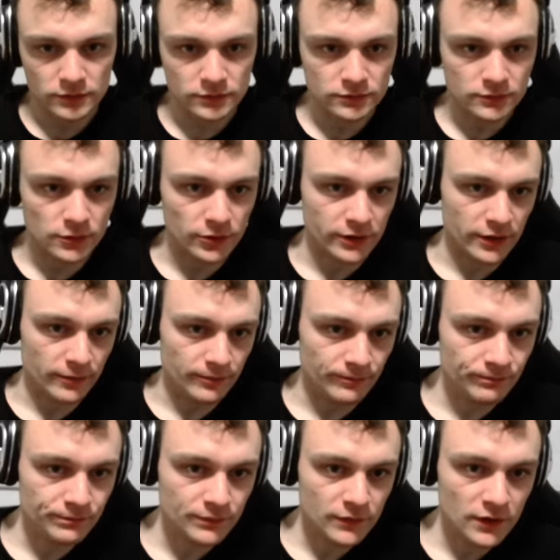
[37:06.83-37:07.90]
Okay.
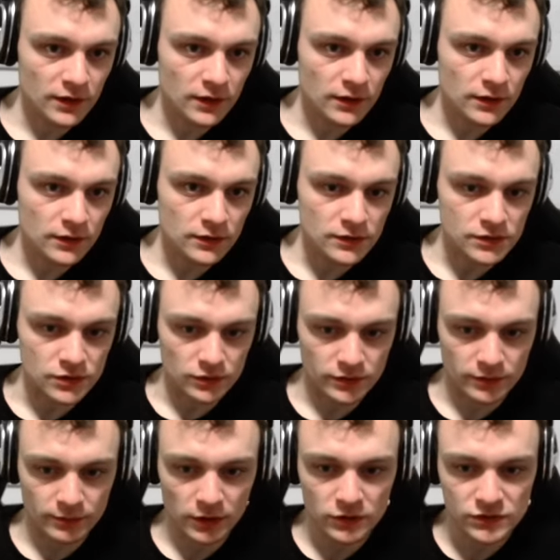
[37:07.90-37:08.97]
So
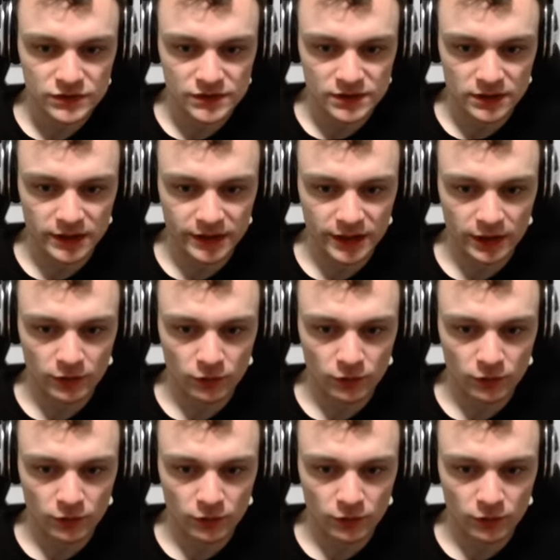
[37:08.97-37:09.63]
the mouse is clicking